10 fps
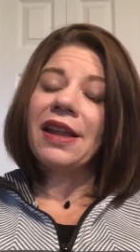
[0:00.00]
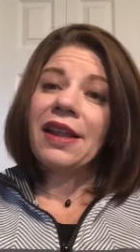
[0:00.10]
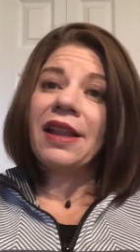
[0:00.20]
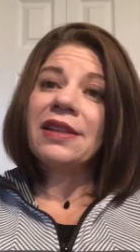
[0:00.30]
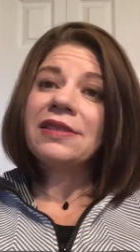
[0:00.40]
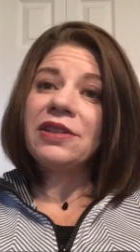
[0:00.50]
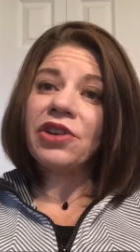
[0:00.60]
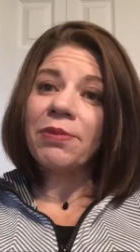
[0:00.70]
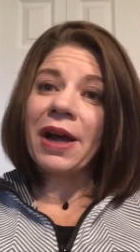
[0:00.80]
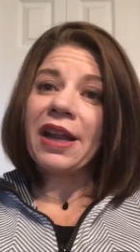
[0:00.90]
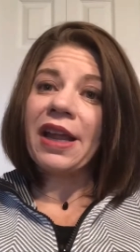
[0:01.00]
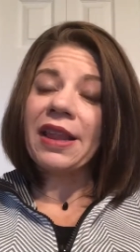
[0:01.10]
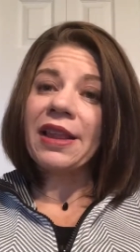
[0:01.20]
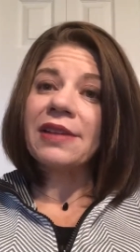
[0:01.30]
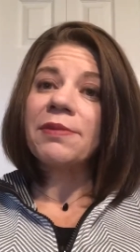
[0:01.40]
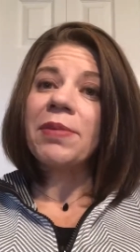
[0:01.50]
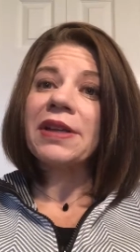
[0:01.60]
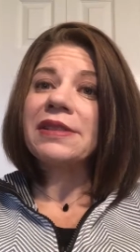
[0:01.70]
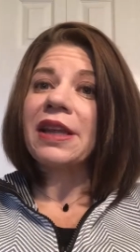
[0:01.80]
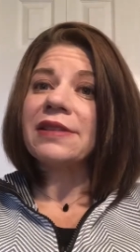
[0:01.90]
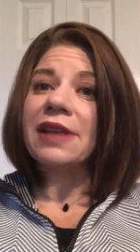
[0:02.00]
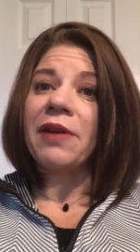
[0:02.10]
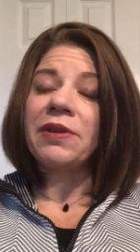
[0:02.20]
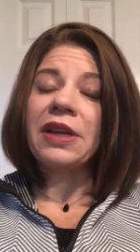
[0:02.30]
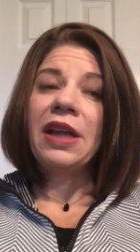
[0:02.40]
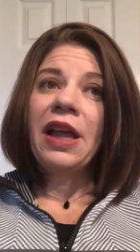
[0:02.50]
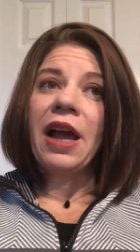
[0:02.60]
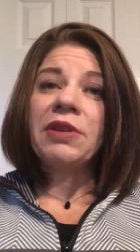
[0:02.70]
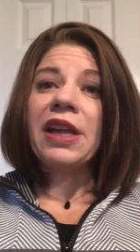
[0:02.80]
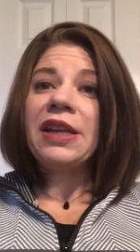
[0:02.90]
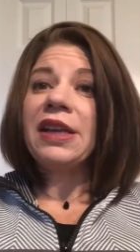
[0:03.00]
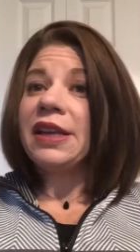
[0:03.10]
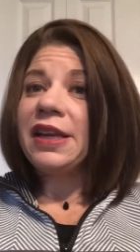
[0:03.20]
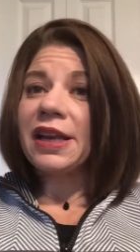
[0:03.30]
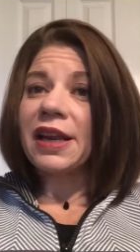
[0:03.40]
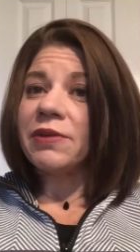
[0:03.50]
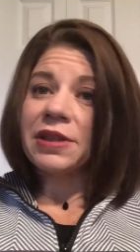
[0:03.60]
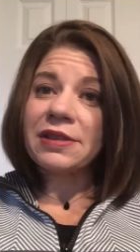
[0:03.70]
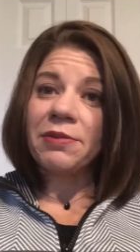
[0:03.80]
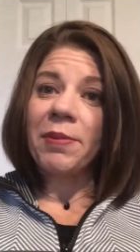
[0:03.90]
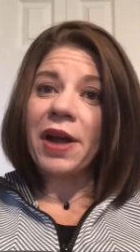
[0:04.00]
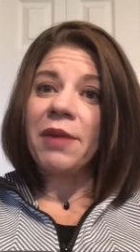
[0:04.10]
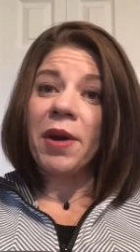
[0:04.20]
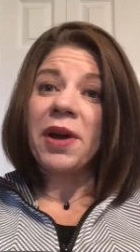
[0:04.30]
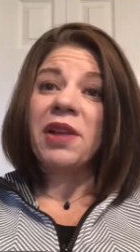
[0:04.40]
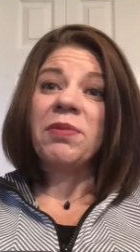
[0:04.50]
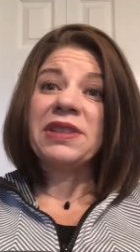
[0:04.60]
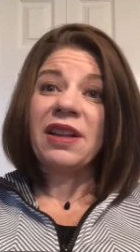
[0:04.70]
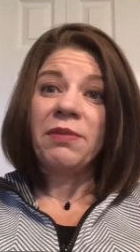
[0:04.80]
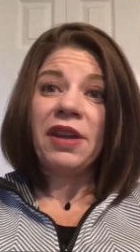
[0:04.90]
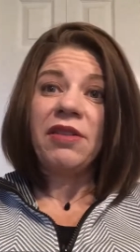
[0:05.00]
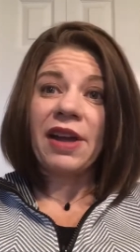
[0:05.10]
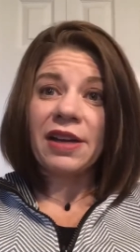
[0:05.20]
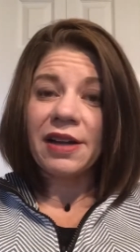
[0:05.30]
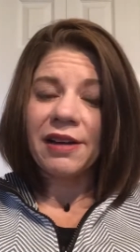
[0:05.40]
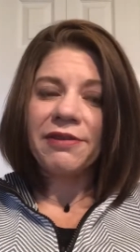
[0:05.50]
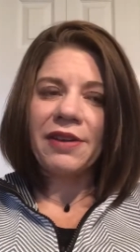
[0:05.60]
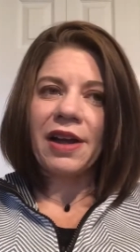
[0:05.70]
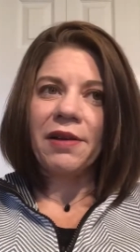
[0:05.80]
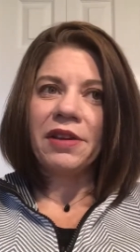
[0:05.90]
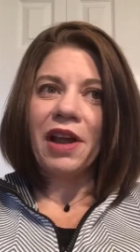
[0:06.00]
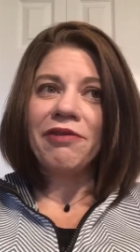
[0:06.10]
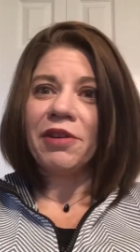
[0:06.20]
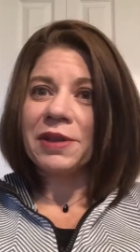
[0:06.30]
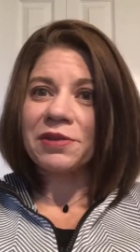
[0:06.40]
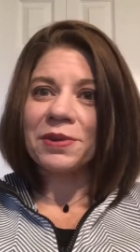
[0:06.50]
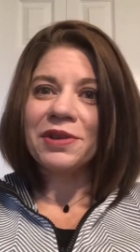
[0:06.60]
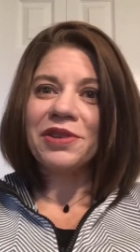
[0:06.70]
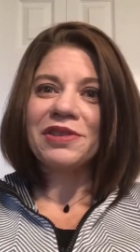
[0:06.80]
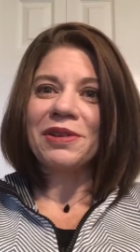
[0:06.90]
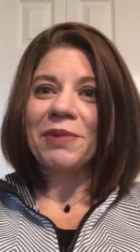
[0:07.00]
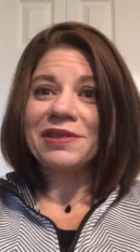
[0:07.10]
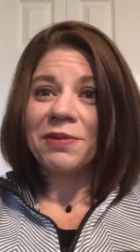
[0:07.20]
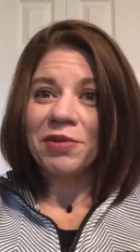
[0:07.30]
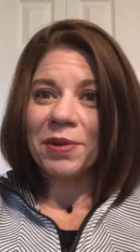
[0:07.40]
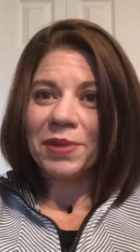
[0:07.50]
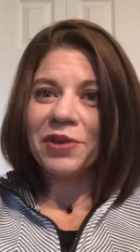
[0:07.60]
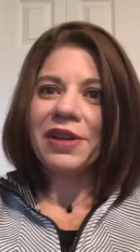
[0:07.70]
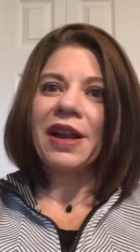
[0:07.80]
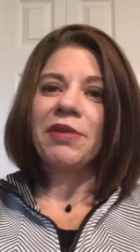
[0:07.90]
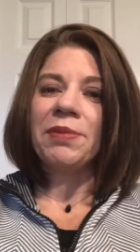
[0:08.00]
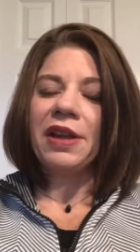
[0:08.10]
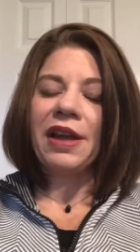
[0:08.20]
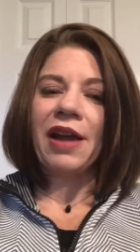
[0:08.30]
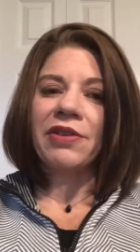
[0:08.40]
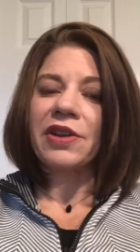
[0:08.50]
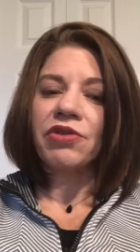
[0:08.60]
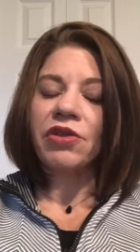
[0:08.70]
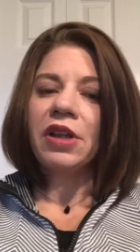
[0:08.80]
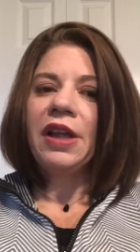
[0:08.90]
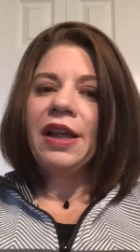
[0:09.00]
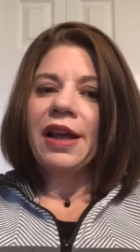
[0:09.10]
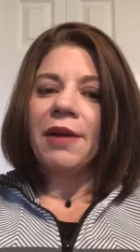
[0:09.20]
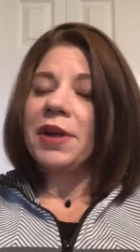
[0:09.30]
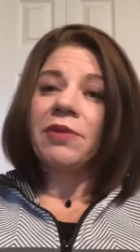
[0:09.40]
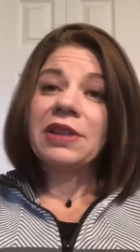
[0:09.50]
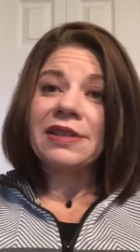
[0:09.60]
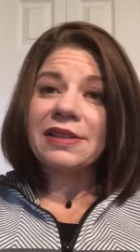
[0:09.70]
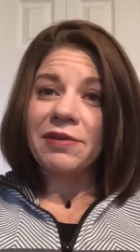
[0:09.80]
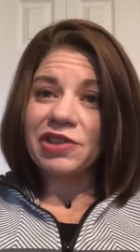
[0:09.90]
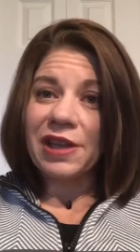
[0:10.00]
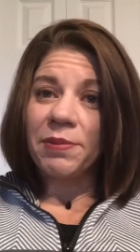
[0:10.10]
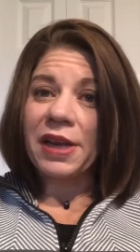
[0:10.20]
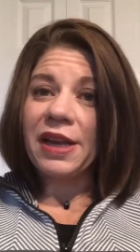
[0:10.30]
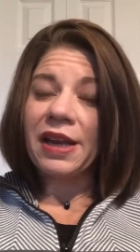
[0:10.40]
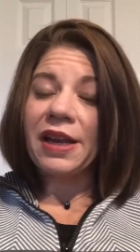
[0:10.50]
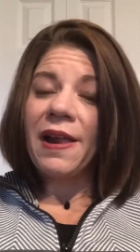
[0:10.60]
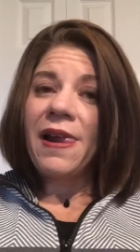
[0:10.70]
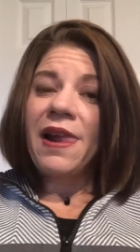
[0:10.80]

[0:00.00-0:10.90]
and then listening to your body. I think that's my biggest thing is I would I would eat and eat and eat, and I wouldn't listen to my body. My body would be telling me you've had enough. Uh, I feel miserable. Your, my stomach would be bloated. I would be out of control, um, and I wouldn't listen. I would just keep on eating.